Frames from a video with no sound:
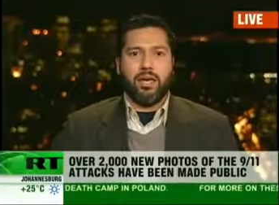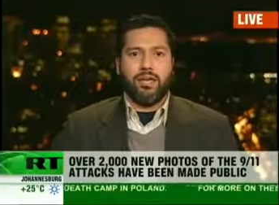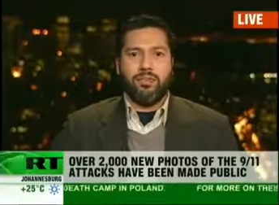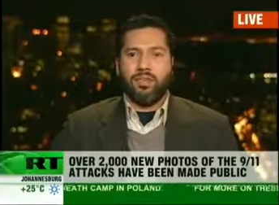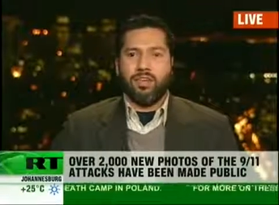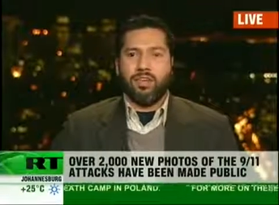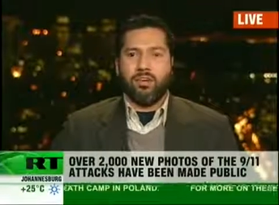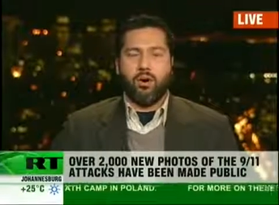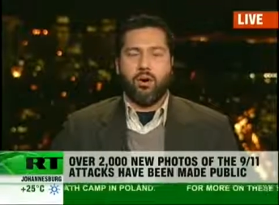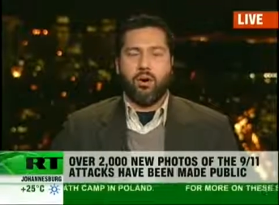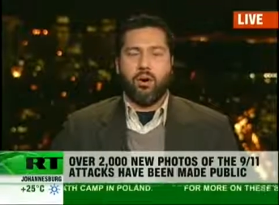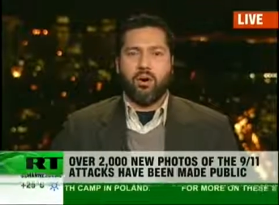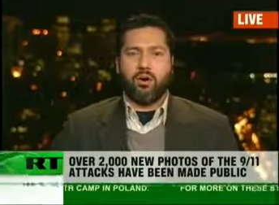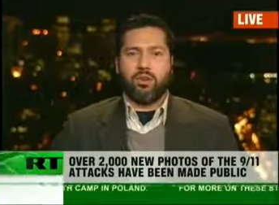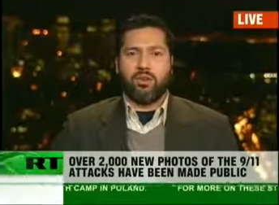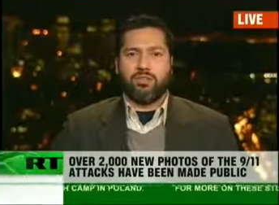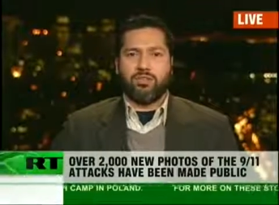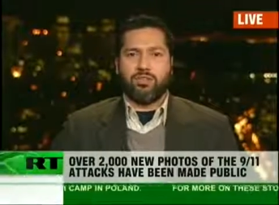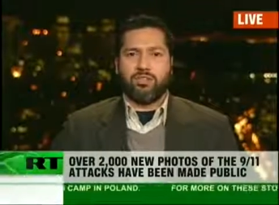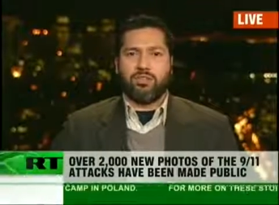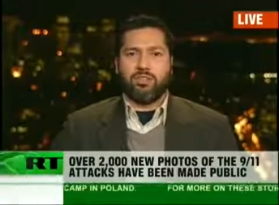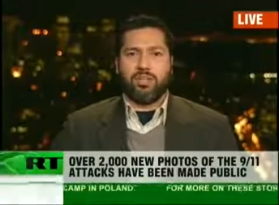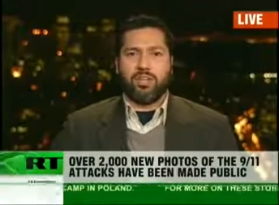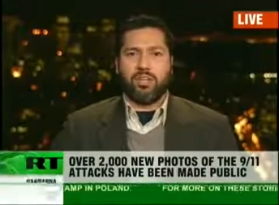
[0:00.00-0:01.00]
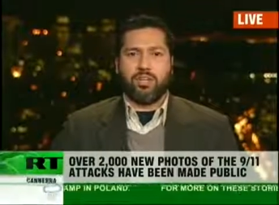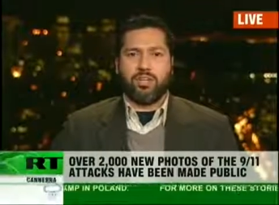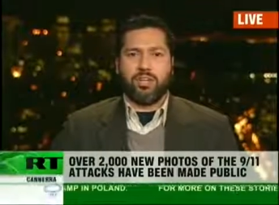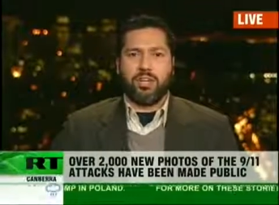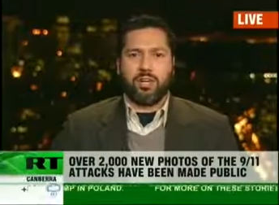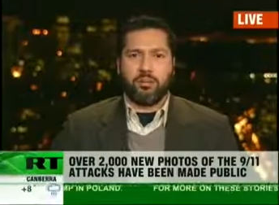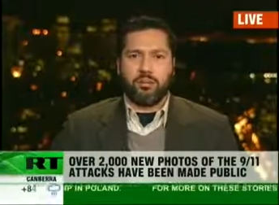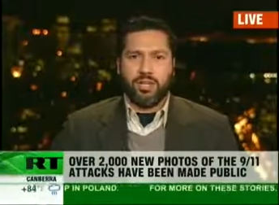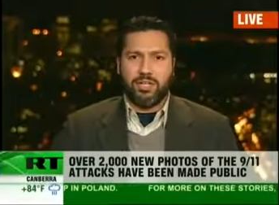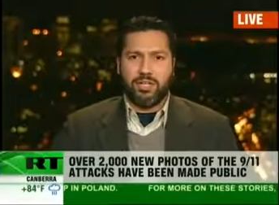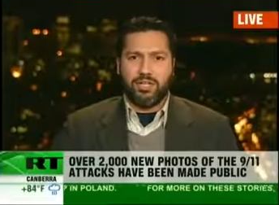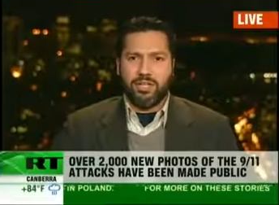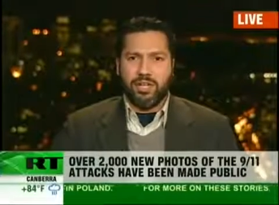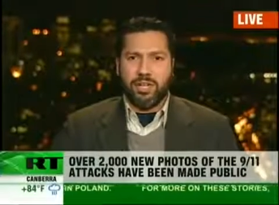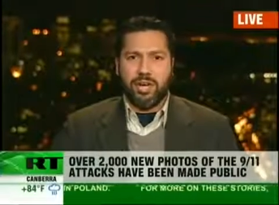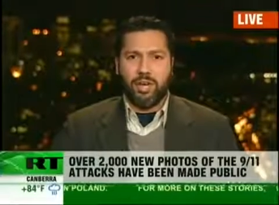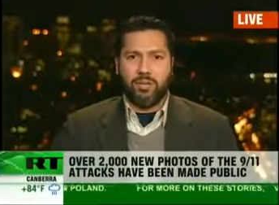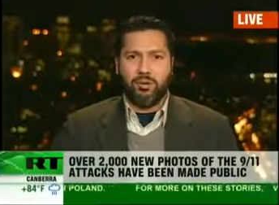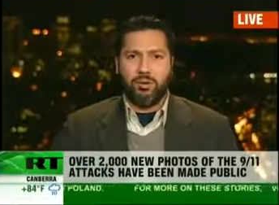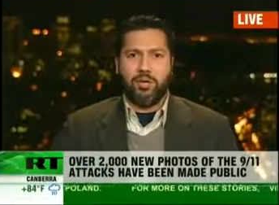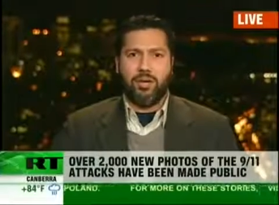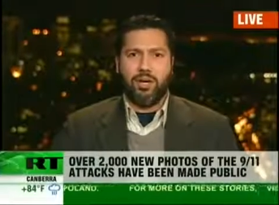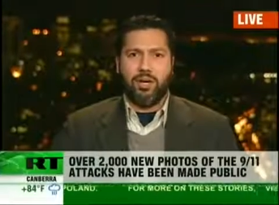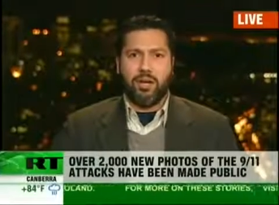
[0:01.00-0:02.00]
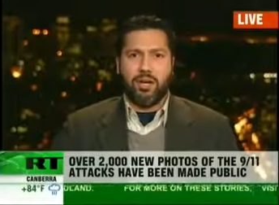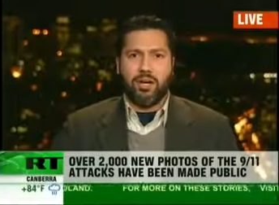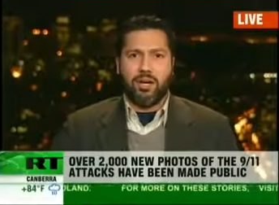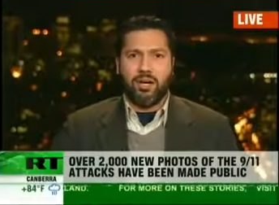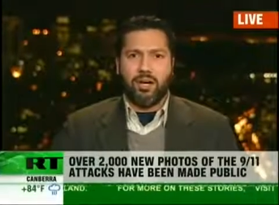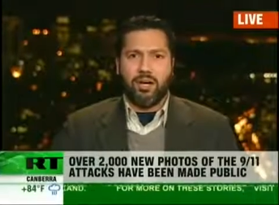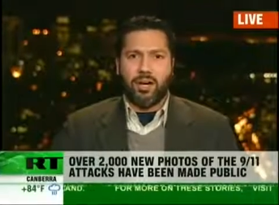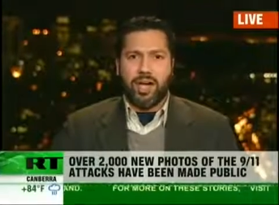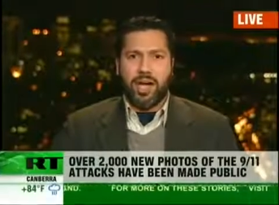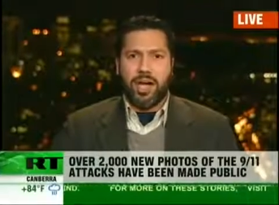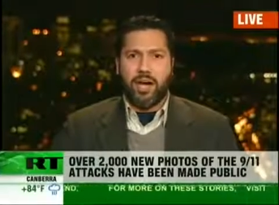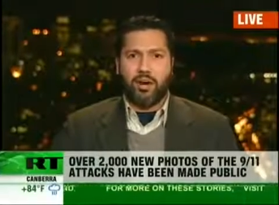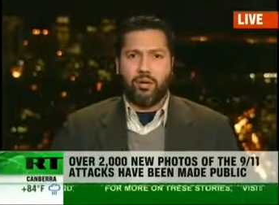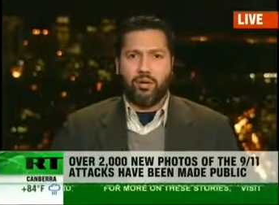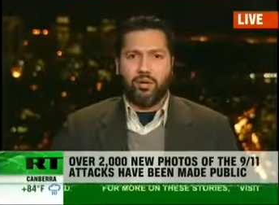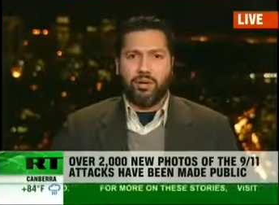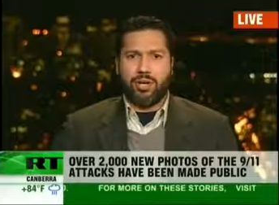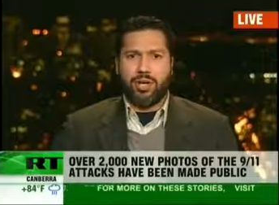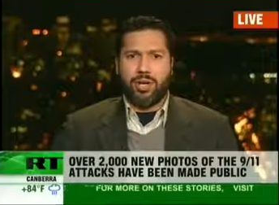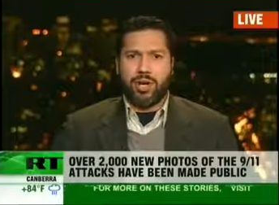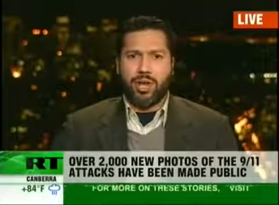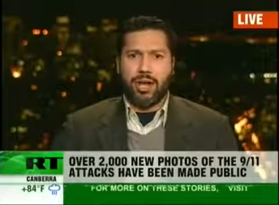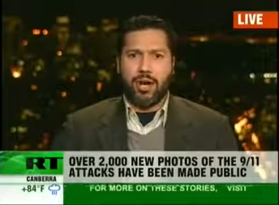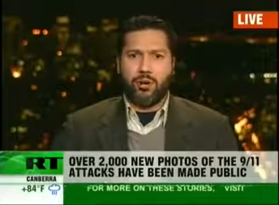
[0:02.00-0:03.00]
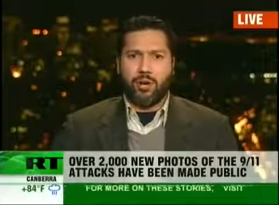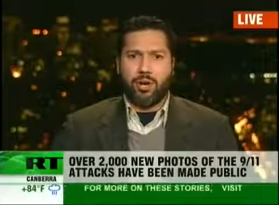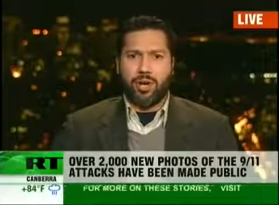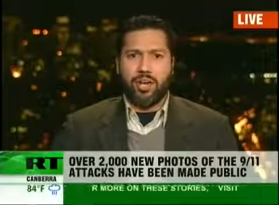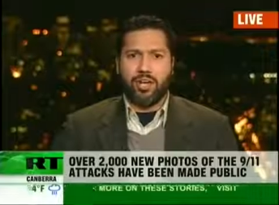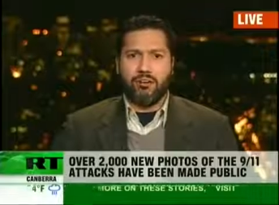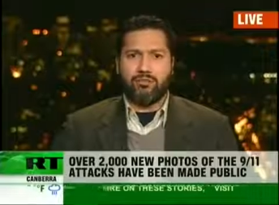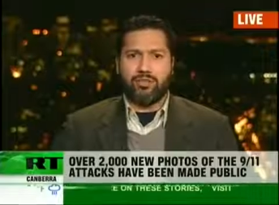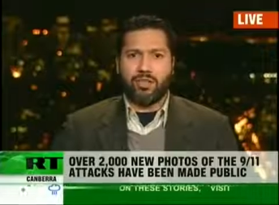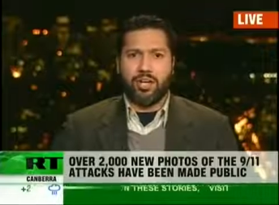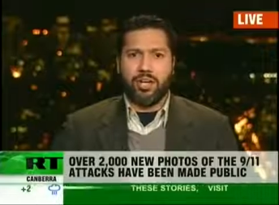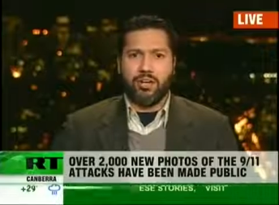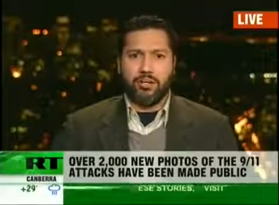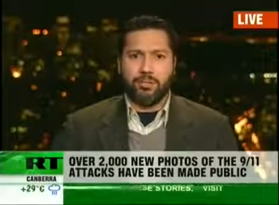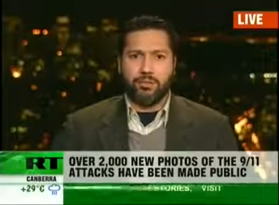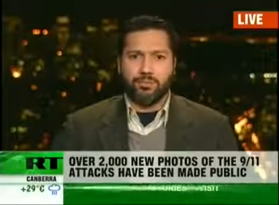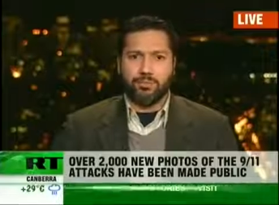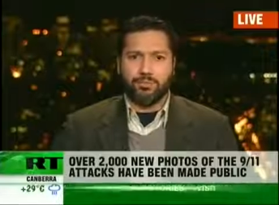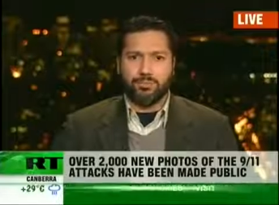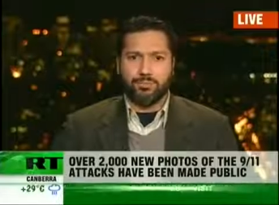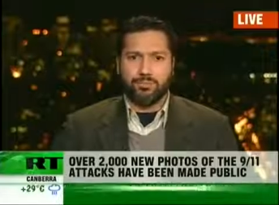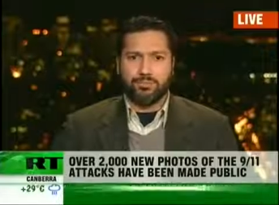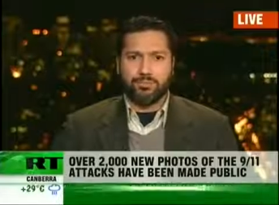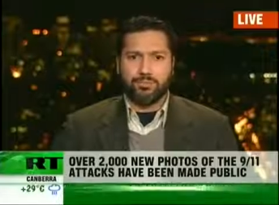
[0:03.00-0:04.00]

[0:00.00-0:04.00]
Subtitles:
and then all of a sudden coming down an hour and an hour and a half later.